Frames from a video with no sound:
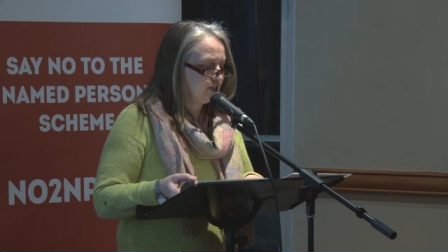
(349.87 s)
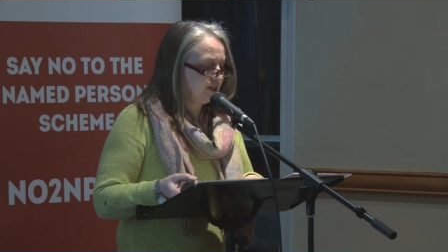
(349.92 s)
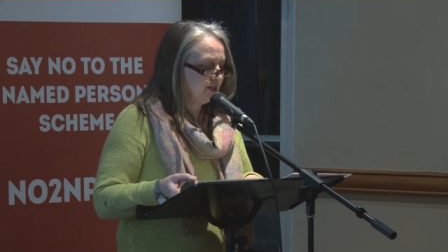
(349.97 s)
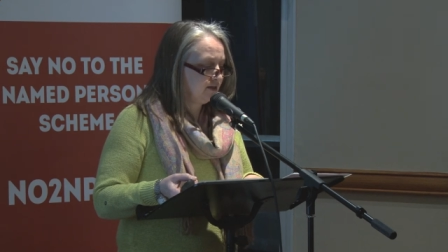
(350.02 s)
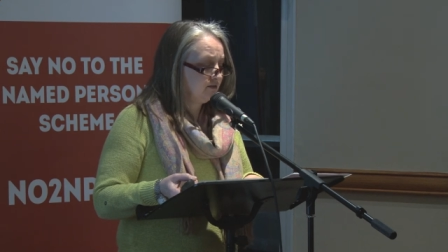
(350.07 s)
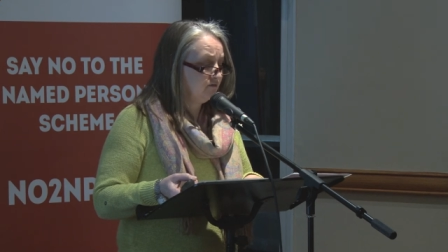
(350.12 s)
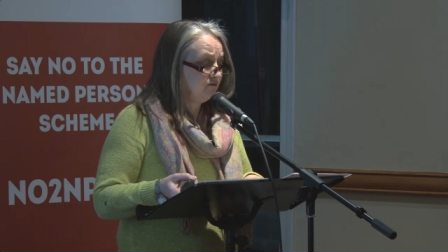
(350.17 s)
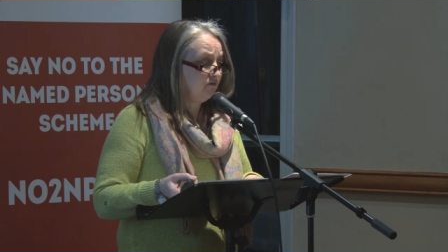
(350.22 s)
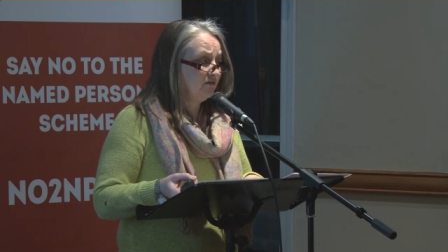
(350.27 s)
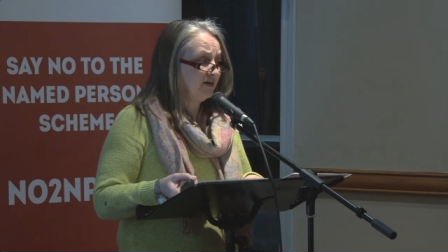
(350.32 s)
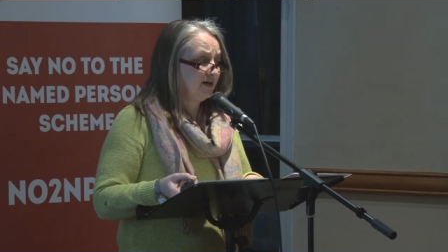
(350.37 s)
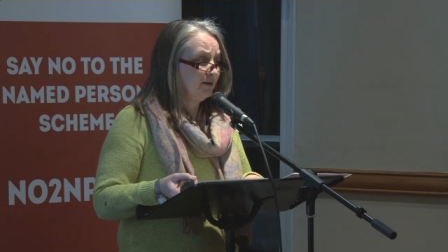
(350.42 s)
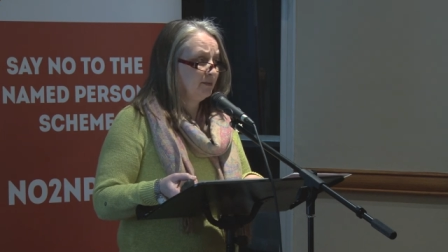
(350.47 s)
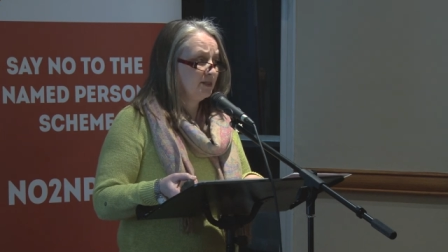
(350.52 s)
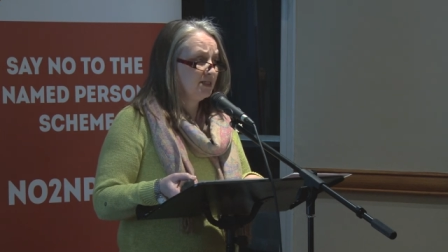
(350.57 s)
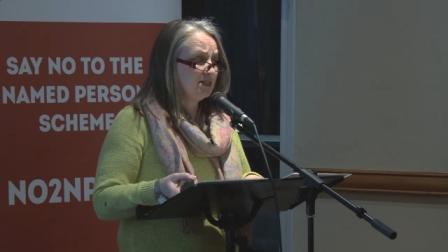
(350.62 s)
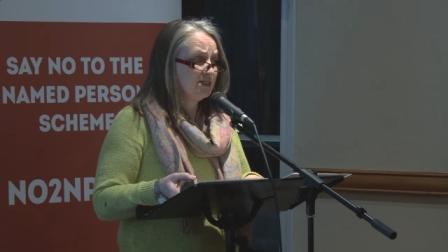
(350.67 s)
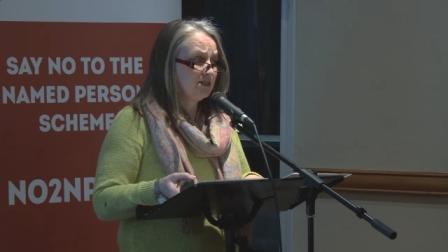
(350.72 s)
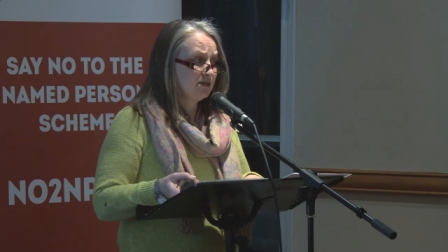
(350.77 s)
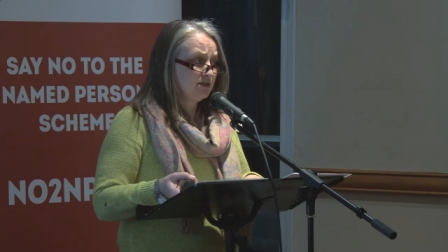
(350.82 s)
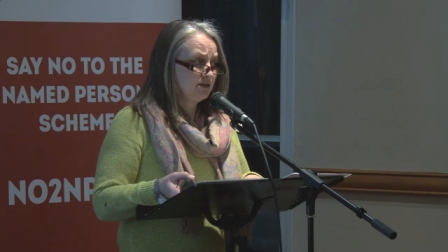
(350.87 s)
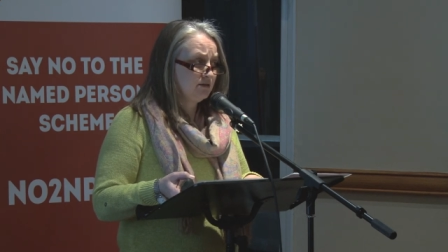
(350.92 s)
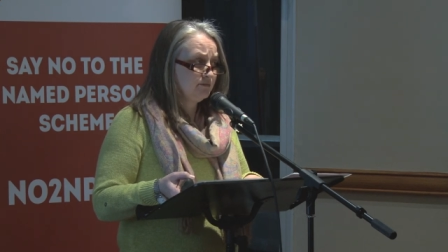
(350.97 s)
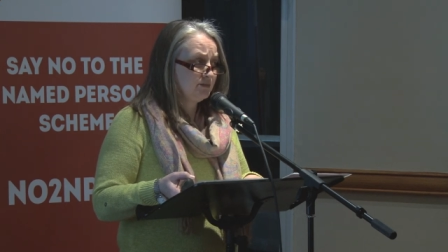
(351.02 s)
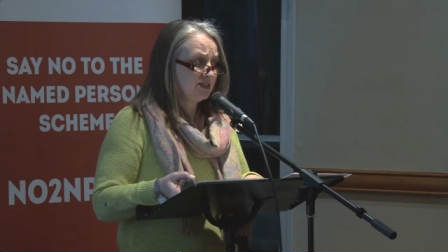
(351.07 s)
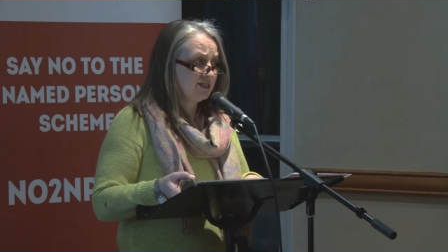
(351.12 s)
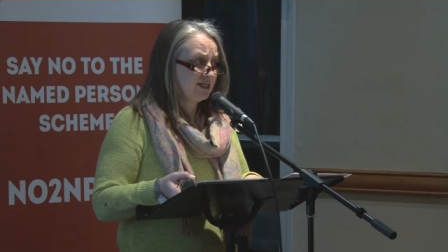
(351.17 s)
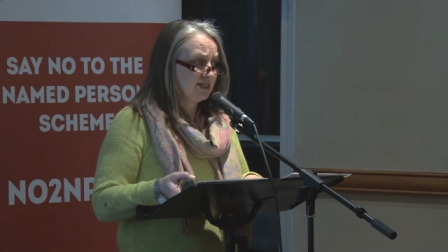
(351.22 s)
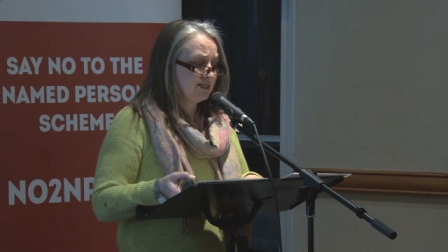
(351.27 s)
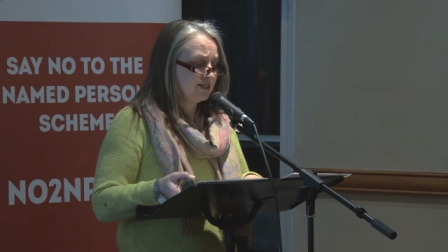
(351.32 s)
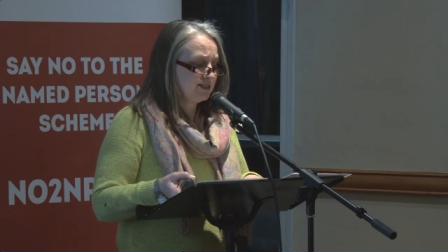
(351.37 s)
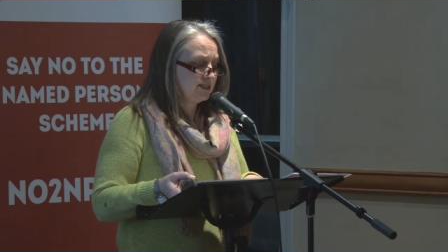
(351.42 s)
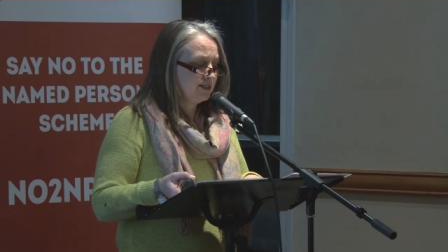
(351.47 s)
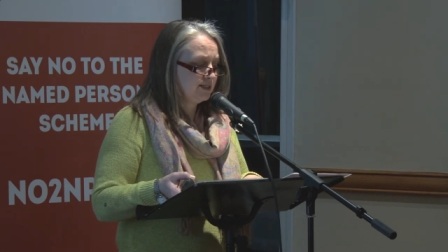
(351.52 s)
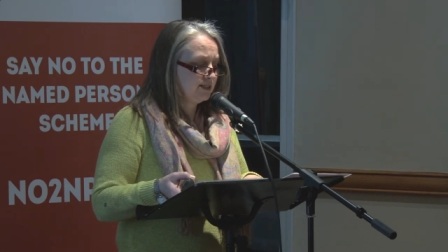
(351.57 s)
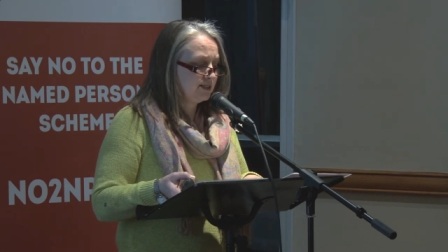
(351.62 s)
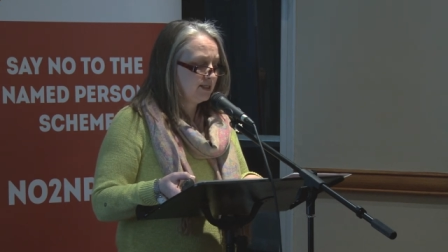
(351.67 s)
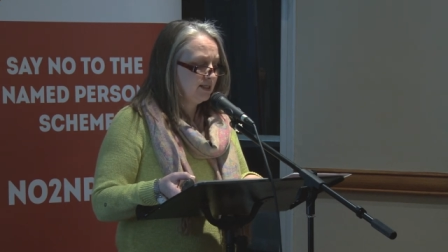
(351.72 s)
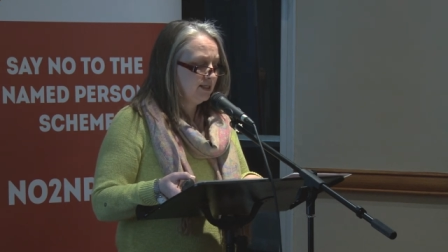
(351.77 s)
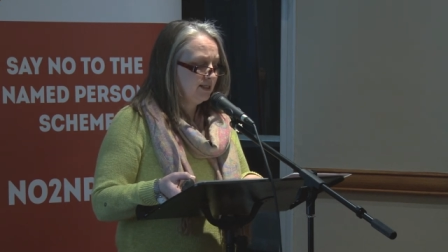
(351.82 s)
child and family
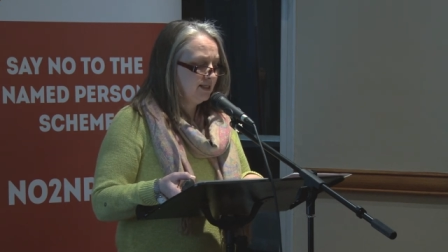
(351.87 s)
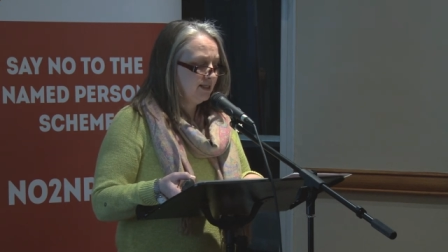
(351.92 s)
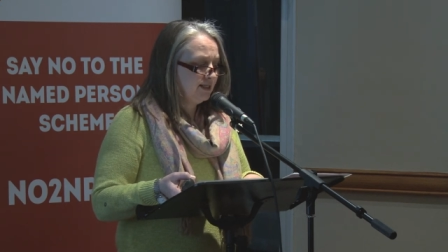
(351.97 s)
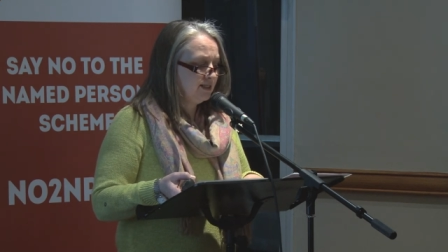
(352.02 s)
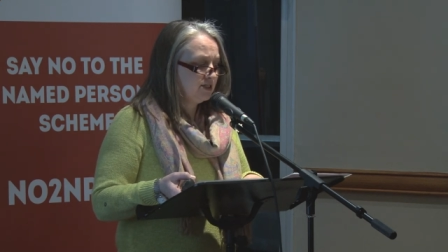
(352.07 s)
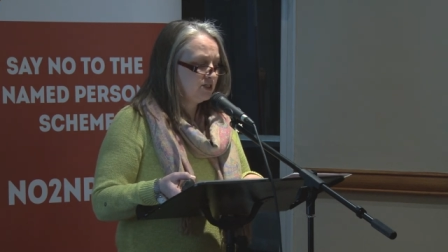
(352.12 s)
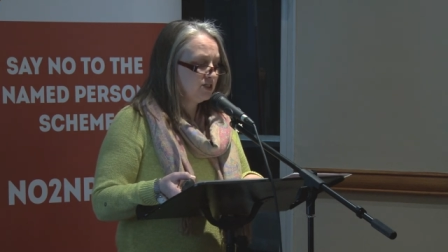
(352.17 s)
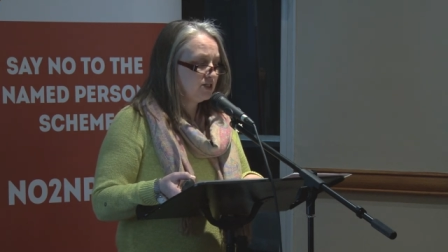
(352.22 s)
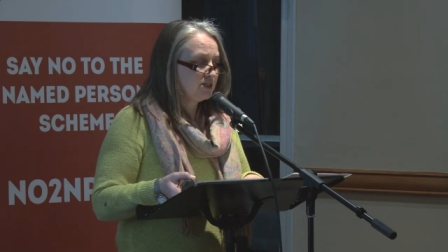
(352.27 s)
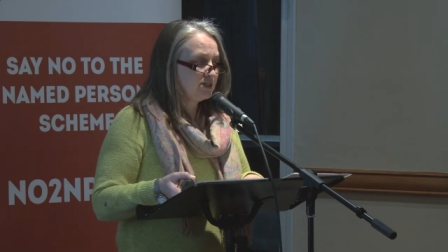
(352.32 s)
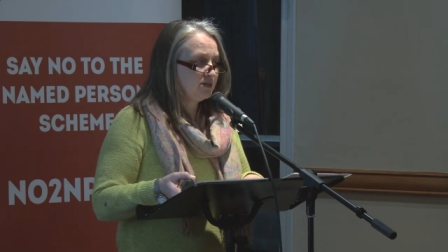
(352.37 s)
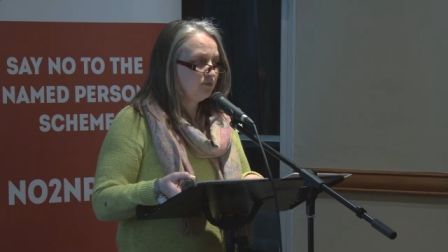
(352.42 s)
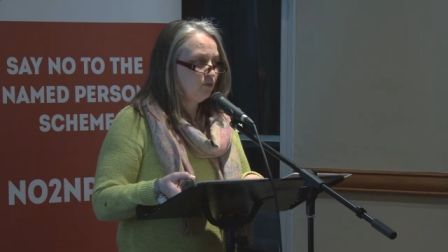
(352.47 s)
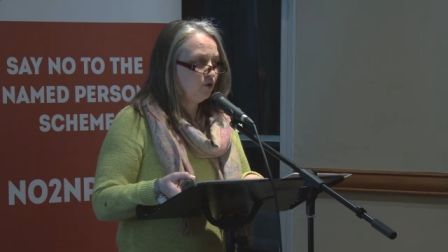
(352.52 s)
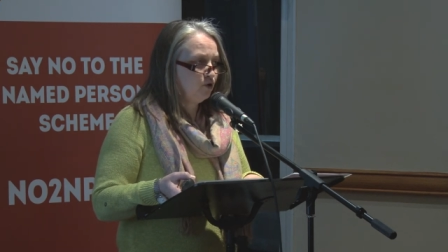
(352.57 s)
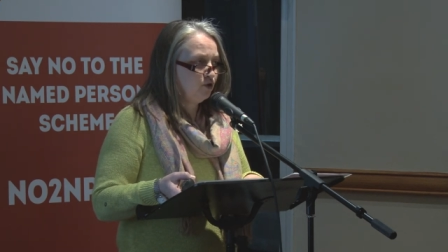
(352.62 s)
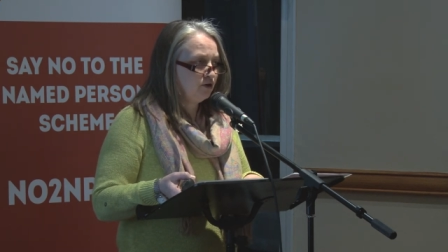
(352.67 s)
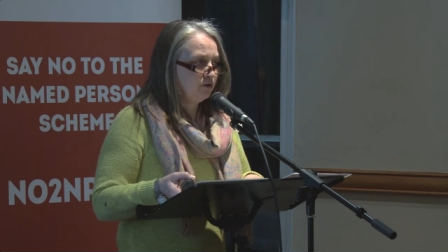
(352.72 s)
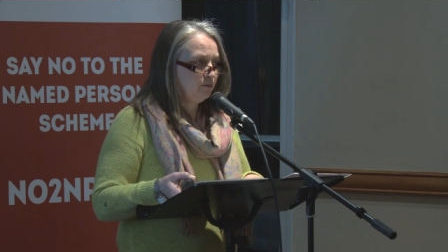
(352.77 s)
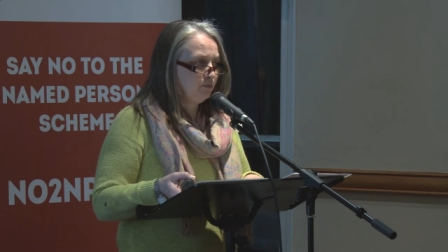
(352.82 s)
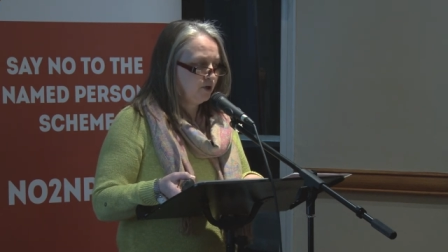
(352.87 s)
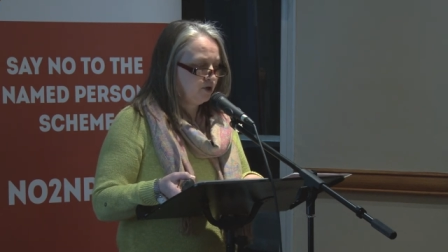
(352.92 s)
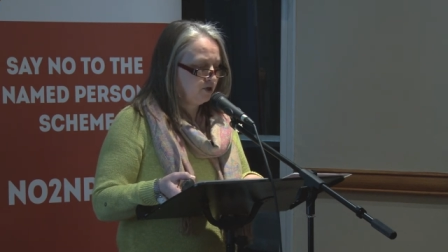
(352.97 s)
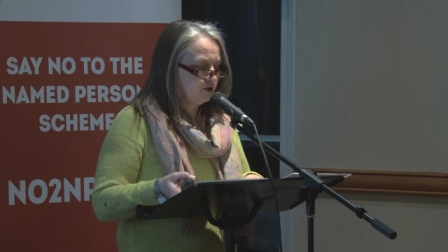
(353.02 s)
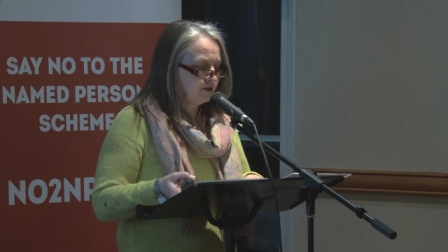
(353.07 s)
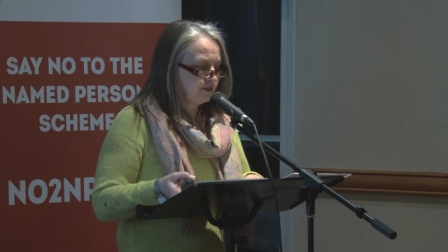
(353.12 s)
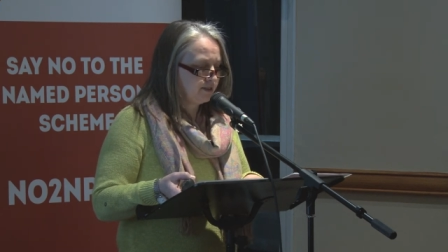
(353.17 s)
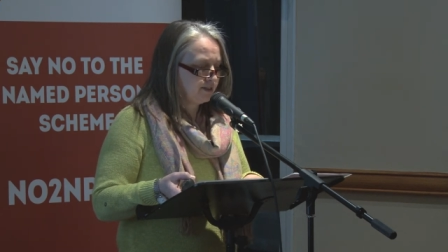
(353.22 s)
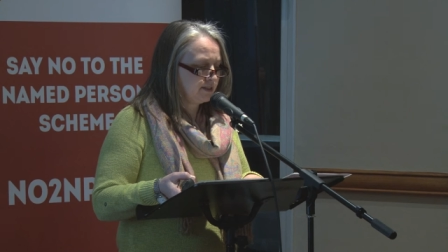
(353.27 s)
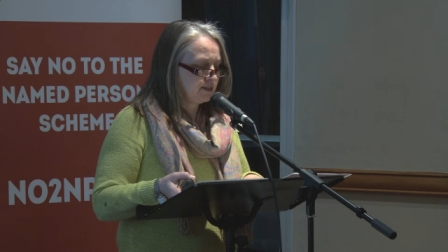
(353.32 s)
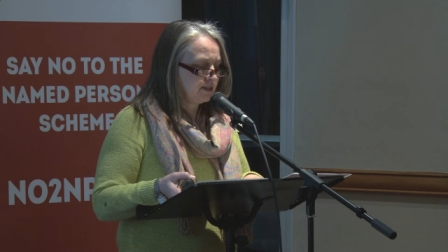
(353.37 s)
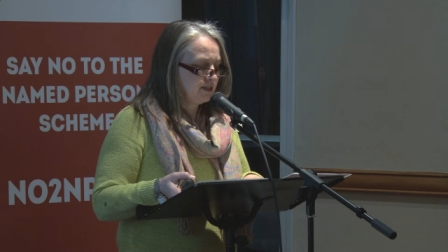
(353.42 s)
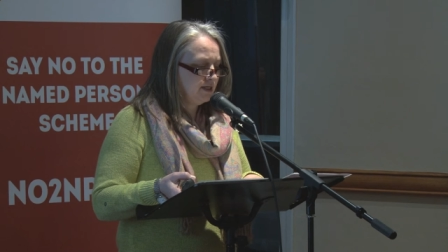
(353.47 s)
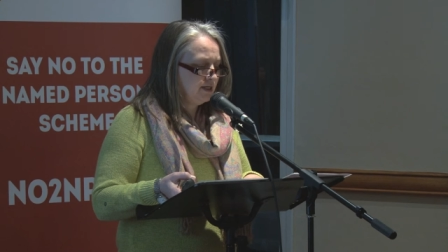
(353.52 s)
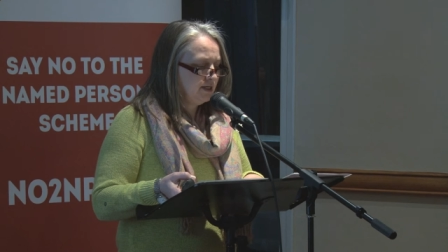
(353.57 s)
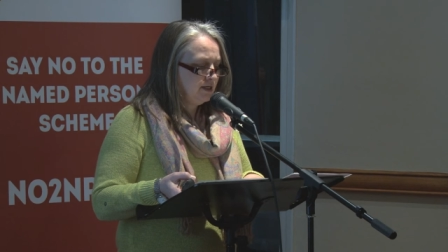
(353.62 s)
circumstances into smaller parts.